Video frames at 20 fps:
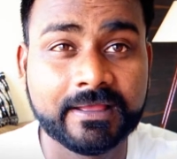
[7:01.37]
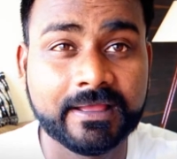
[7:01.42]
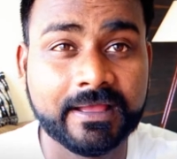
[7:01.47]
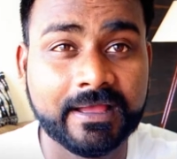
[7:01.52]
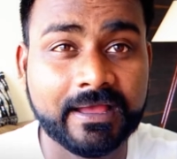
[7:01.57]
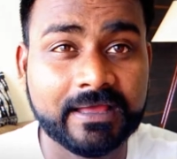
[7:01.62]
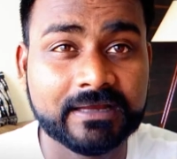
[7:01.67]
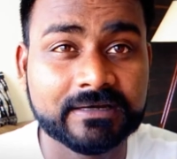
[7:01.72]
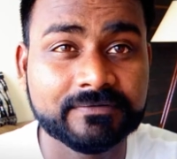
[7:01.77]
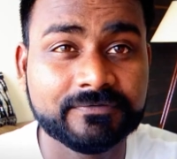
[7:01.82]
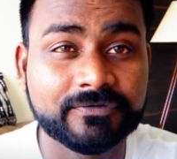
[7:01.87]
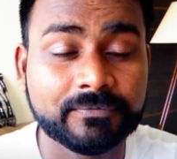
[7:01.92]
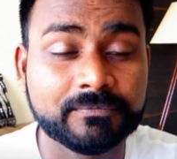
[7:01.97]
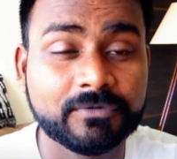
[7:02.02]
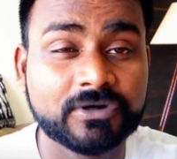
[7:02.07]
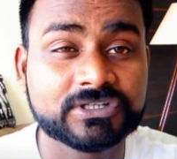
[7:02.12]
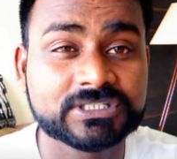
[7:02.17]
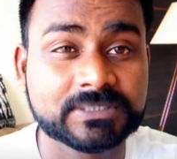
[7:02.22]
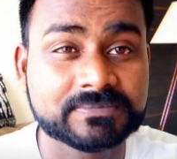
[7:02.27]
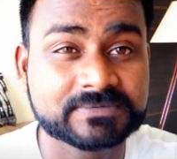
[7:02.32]
And if you're
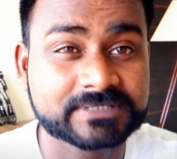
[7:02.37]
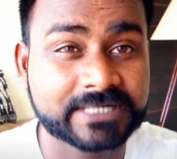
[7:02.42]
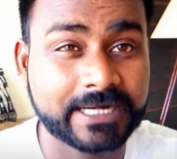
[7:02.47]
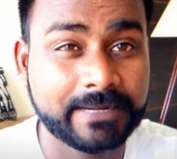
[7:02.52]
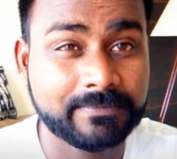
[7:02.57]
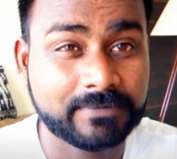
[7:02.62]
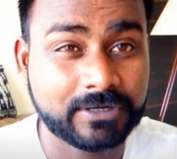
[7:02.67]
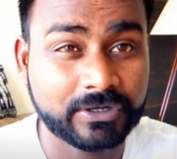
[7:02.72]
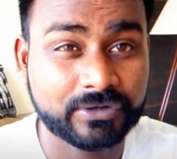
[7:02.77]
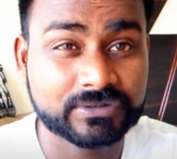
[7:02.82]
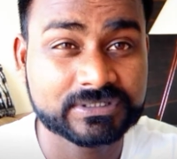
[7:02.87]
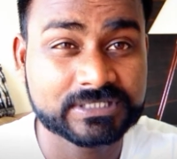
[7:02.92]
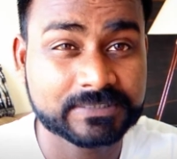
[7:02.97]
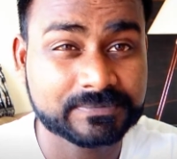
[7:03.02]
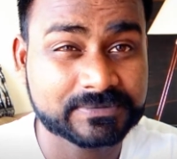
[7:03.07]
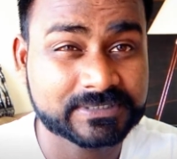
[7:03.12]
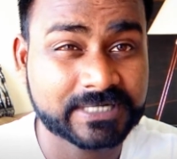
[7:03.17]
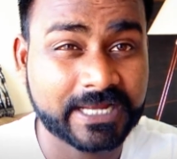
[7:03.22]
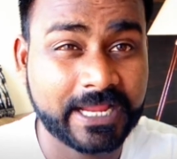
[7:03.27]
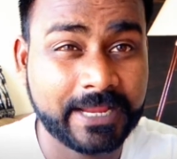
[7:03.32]
not subscribed, click on
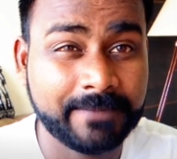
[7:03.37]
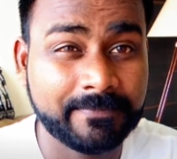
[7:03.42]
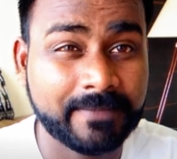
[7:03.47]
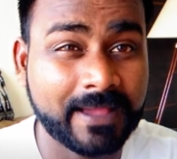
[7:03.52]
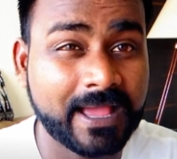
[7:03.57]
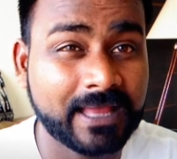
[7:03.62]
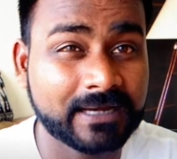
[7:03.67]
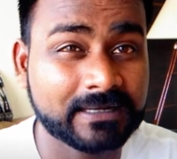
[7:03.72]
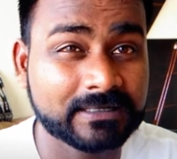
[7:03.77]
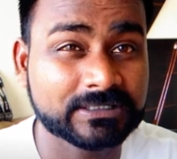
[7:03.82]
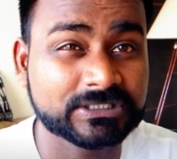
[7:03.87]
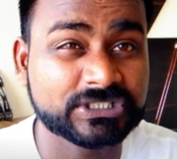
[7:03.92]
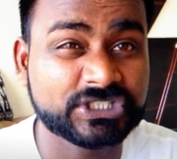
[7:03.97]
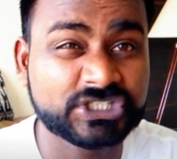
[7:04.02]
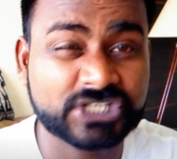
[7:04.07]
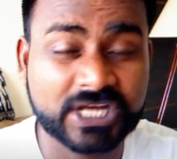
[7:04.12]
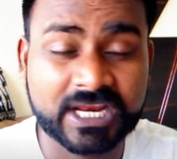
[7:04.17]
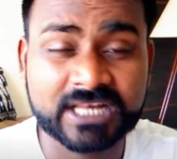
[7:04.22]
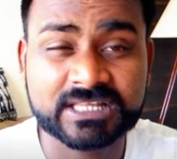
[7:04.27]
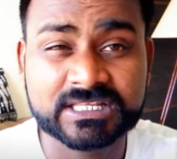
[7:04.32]
subscribe, and
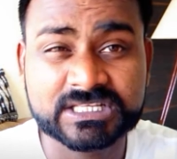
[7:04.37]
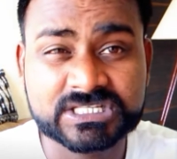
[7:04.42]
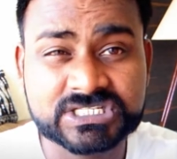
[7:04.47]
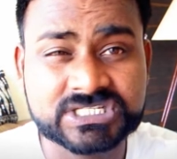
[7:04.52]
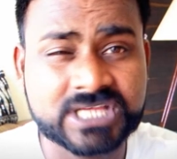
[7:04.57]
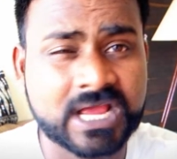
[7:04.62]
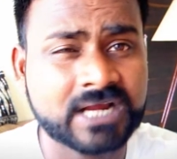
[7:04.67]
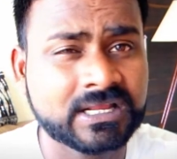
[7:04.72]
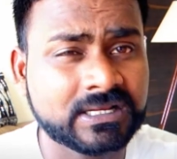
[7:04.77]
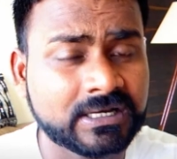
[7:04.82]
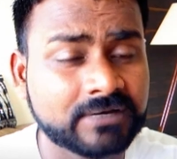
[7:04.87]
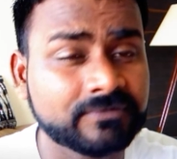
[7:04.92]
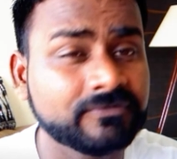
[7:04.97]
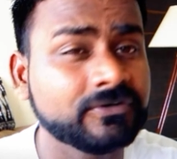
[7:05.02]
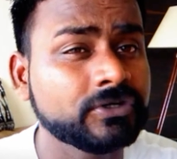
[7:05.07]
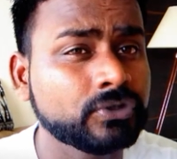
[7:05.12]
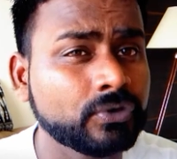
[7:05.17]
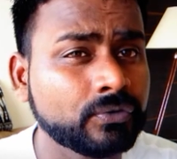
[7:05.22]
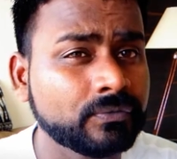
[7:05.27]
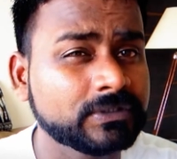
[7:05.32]
share this channel and
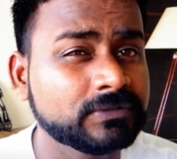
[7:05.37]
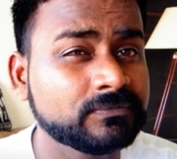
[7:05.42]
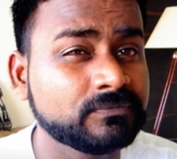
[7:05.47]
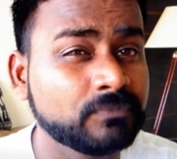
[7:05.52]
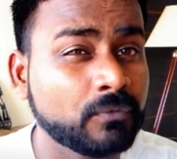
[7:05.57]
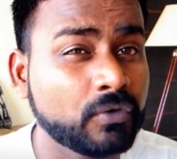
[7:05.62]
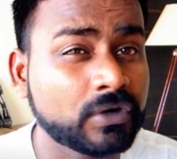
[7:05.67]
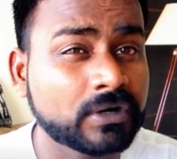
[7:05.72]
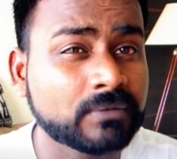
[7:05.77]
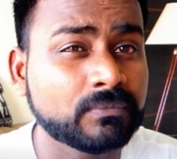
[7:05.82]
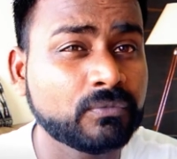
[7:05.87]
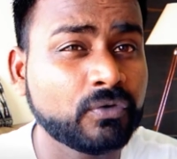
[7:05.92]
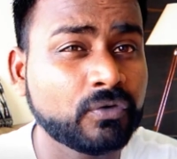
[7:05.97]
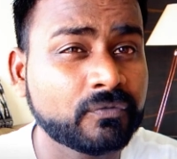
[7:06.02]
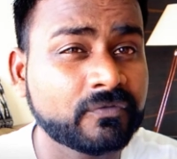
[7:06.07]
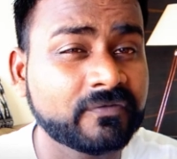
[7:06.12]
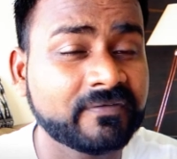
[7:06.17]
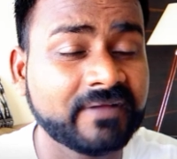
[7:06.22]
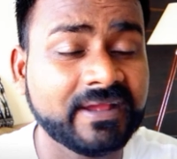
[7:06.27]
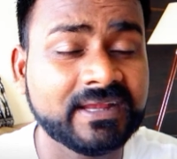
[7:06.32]
video with more and
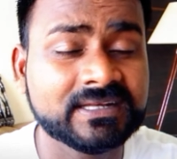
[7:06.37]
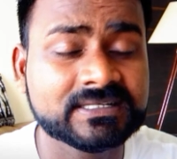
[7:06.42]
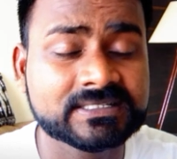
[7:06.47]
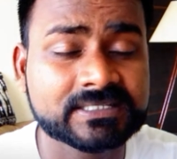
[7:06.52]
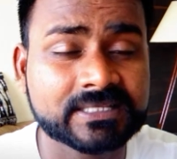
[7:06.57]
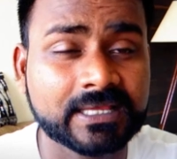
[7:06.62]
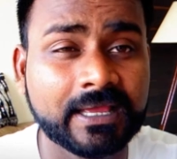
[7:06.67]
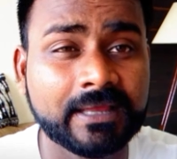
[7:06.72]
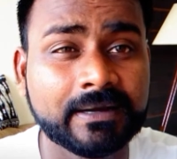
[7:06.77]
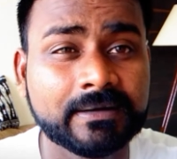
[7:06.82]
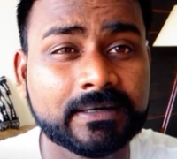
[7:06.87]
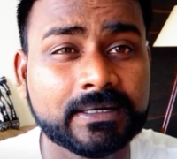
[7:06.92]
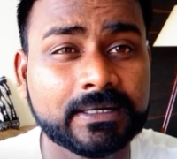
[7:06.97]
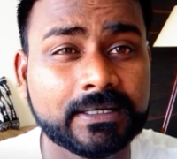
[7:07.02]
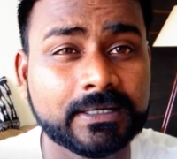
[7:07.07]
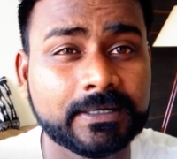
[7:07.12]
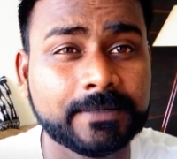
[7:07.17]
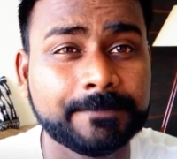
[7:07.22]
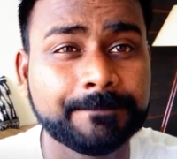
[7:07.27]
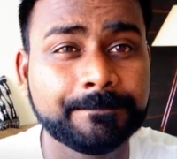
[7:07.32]
more friends and
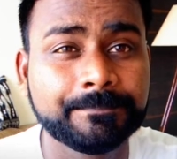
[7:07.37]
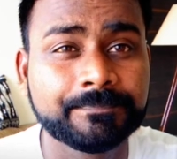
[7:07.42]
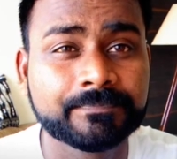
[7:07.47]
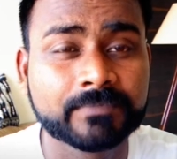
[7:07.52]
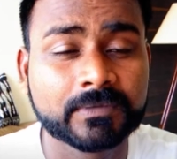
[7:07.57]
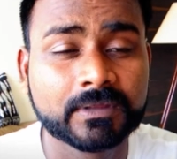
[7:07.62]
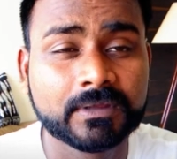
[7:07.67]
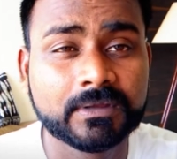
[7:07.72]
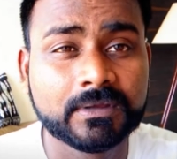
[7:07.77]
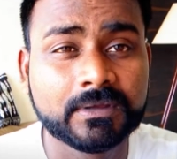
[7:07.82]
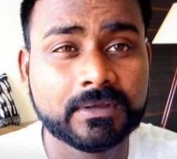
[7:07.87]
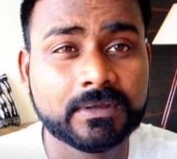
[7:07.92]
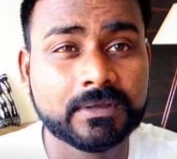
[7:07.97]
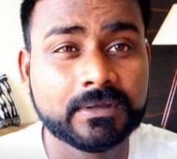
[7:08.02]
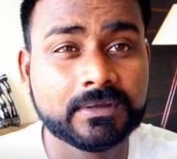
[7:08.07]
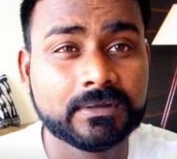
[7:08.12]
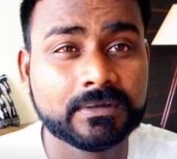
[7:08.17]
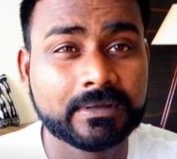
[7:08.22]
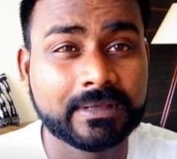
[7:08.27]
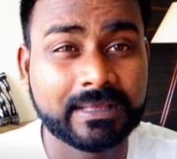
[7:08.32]

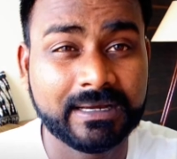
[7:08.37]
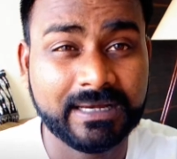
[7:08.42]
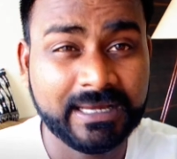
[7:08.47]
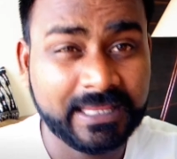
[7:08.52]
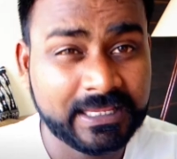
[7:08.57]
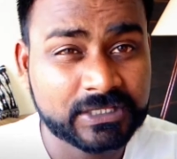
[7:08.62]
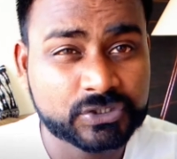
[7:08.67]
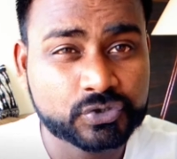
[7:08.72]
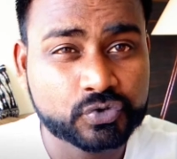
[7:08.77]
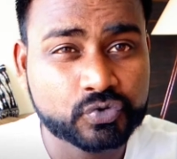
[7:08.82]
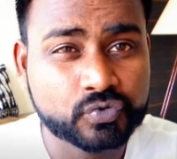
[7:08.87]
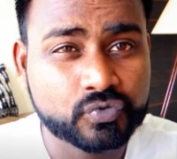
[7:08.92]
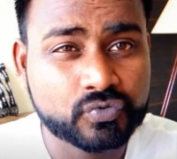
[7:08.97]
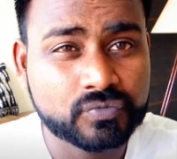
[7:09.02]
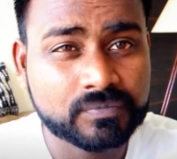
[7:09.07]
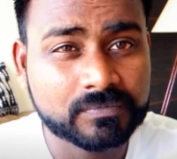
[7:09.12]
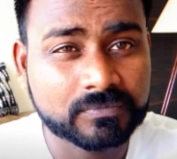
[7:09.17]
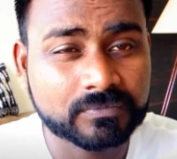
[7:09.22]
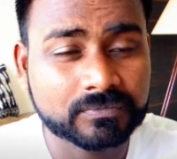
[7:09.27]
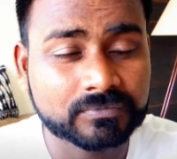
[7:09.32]
colleagues
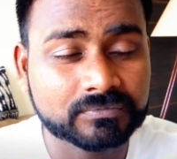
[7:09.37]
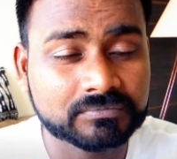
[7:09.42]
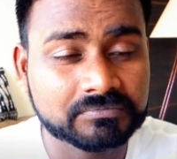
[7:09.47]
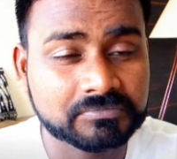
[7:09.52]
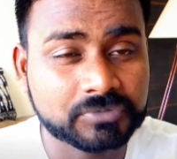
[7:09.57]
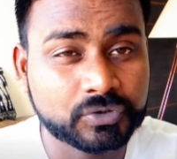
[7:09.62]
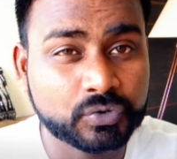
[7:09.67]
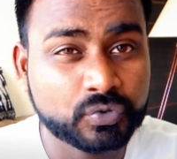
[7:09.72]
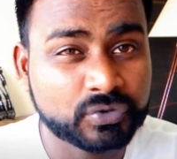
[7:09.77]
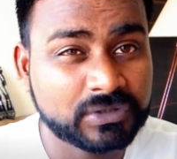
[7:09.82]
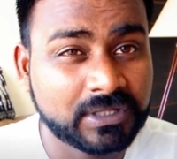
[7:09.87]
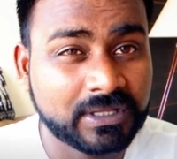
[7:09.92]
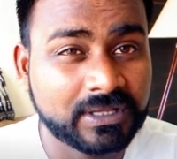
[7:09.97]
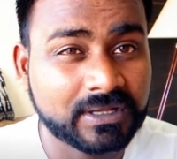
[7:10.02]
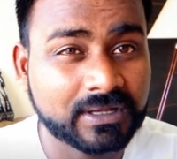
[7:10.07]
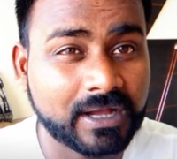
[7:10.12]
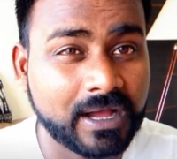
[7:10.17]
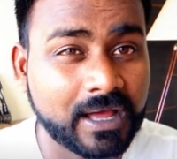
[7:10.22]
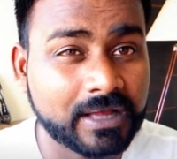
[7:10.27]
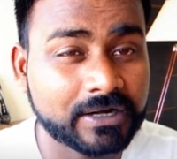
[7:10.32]
whom you
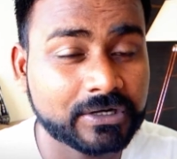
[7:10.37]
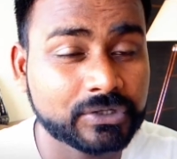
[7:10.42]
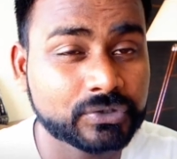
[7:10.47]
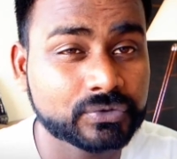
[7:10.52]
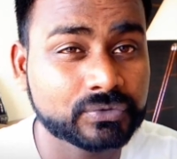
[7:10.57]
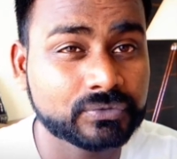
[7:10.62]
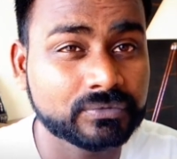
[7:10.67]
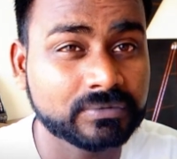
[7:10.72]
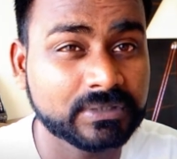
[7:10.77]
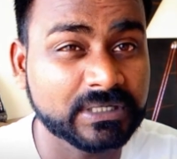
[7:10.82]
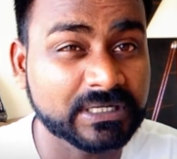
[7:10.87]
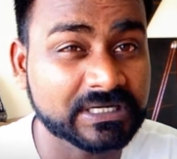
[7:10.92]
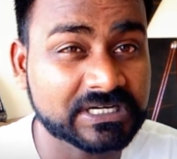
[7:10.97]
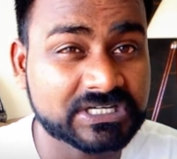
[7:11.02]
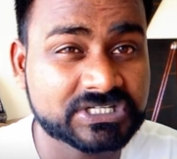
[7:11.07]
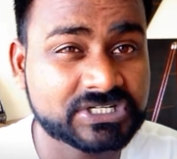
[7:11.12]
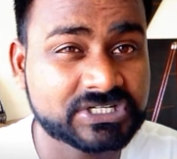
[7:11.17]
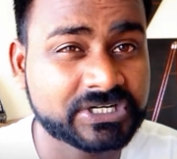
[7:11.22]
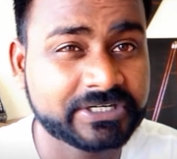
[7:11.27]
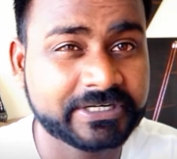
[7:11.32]
think are
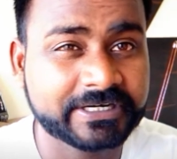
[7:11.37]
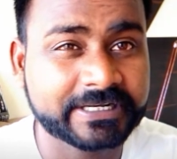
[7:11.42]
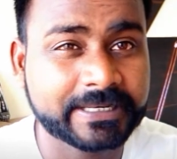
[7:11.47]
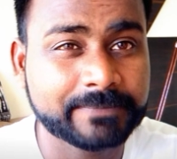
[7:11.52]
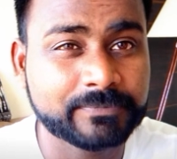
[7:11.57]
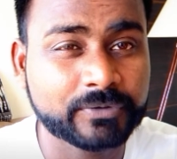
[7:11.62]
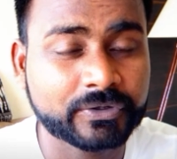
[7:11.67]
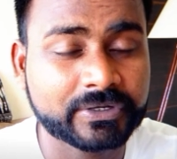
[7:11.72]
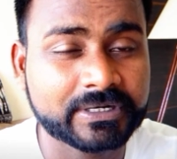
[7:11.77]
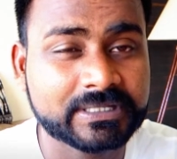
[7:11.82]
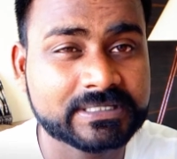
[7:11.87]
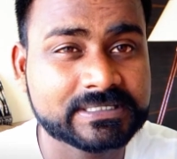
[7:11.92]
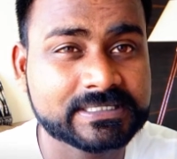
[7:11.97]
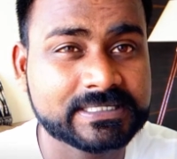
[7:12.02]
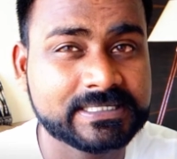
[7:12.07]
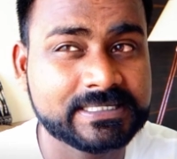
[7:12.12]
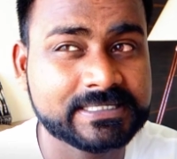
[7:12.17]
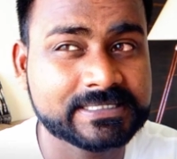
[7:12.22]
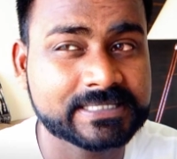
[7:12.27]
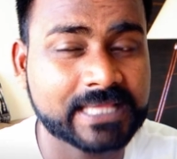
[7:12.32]
interested in
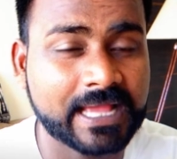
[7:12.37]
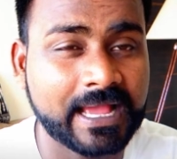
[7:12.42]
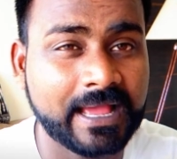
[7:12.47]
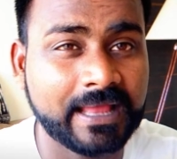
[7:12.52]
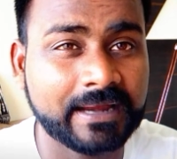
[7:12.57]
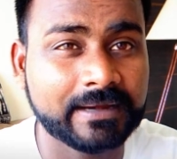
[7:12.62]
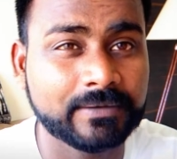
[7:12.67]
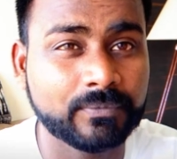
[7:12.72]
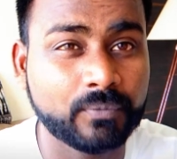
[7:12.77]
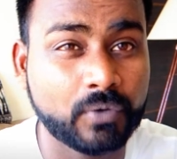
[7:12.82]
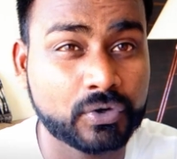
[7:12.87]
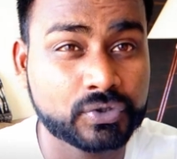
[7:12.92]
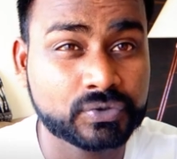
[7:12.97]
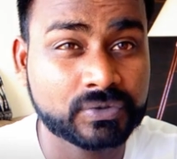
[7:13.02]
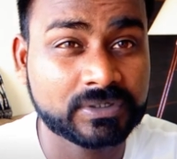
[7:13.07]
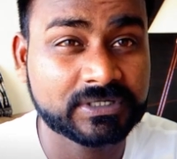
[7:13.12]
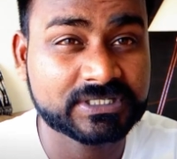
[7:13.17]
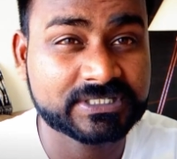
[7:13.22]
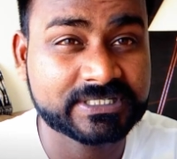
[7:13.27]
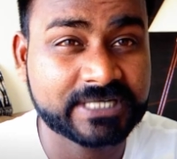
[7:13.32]
cryptocurrencies and want
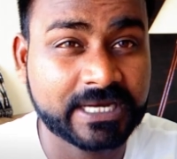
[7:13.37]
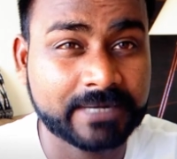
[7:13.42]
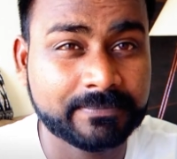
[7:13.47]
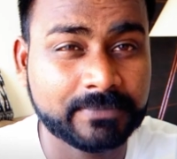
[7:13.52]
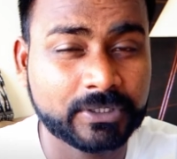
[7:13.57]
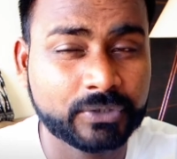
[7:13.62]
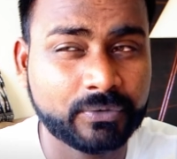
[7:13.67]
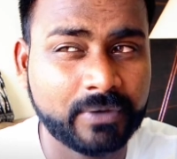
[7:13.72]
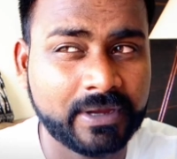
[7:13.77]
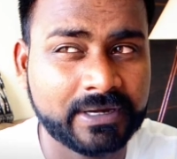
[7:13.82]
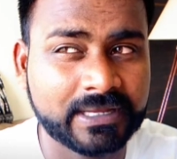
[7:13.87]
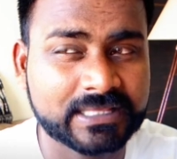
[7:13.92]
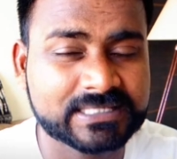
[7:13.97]
to understand Bitcoin.